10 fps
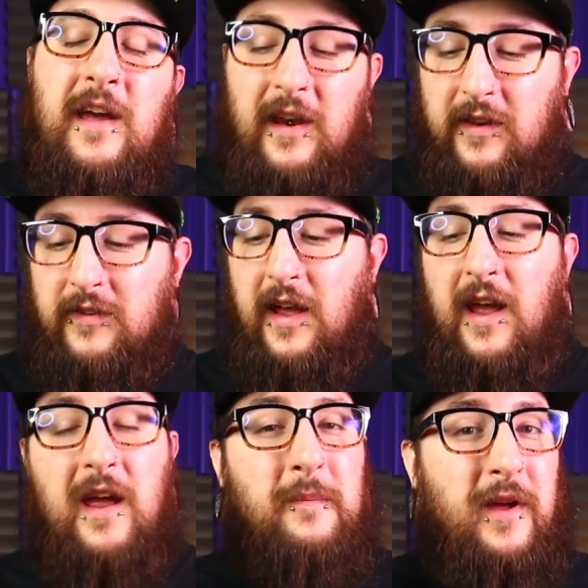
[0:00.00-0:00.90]
It is
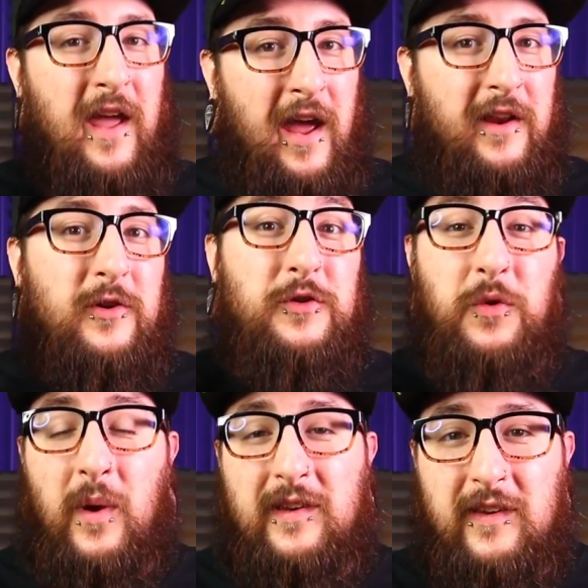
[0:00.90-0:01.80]
a mechanical
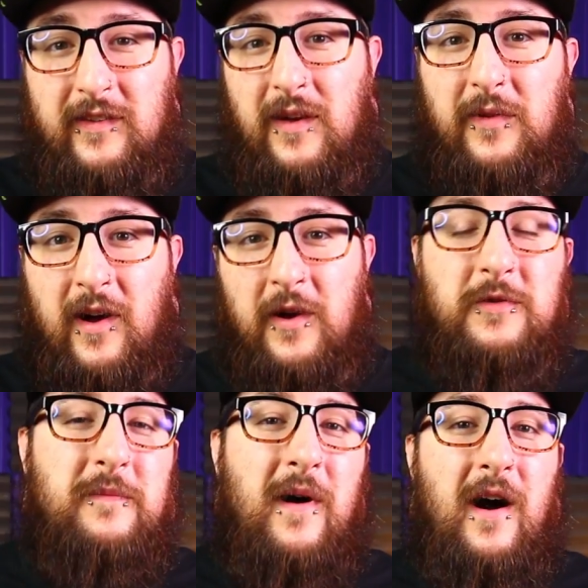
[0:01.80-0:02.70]

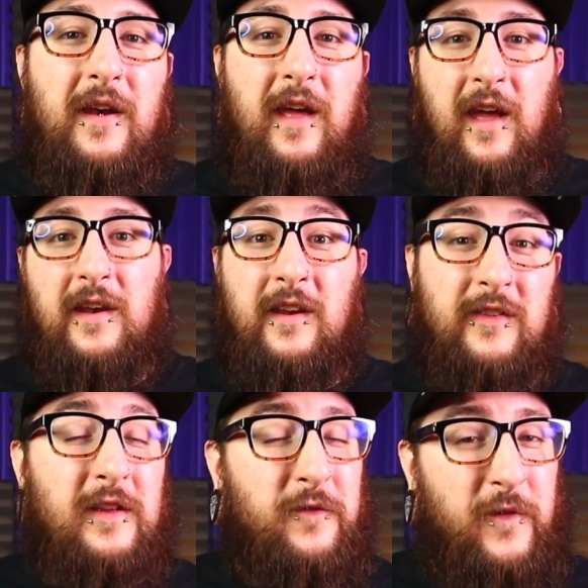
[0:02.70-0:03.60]
20700 mod and
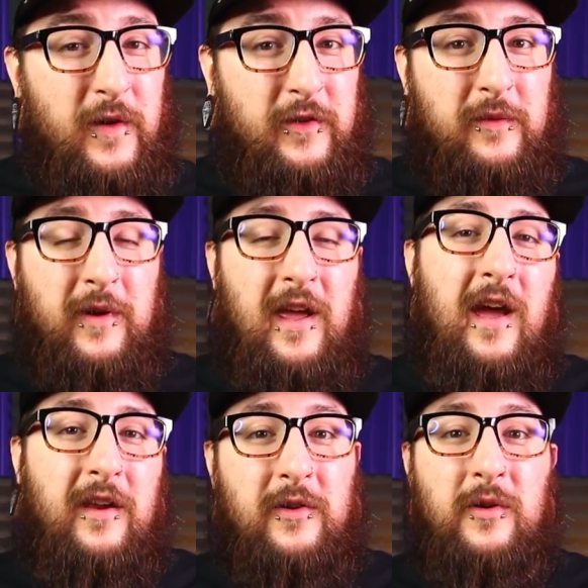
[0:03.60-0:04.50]
it's the first
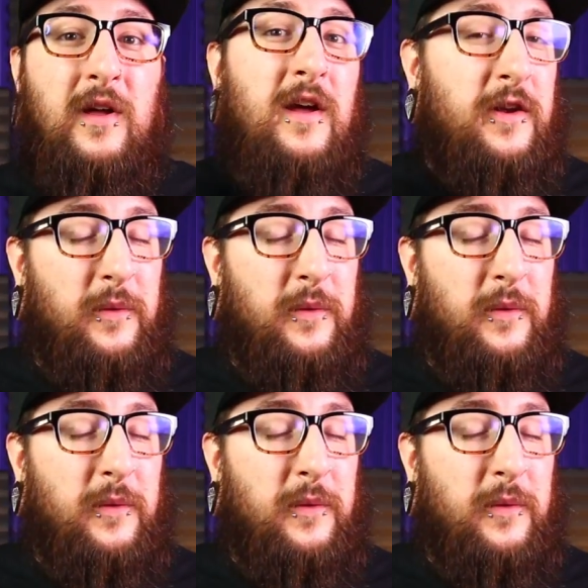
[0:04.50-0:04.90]
mechanical